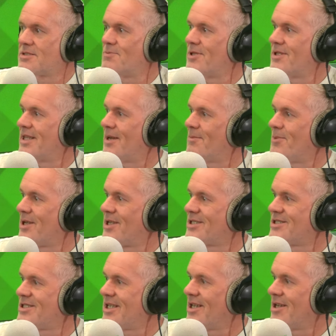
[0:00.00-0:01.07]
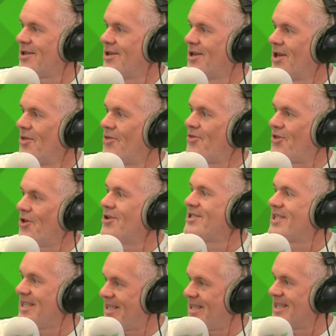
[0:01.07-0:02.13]
been their biggest year.
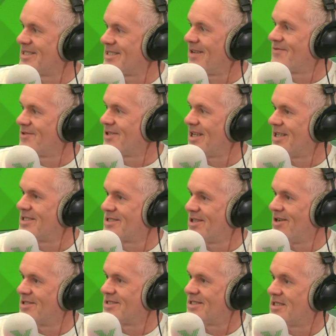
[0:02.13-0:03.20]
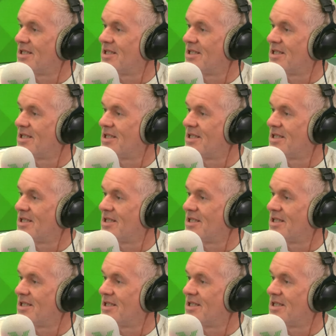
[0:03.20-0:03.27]
30 years after they started.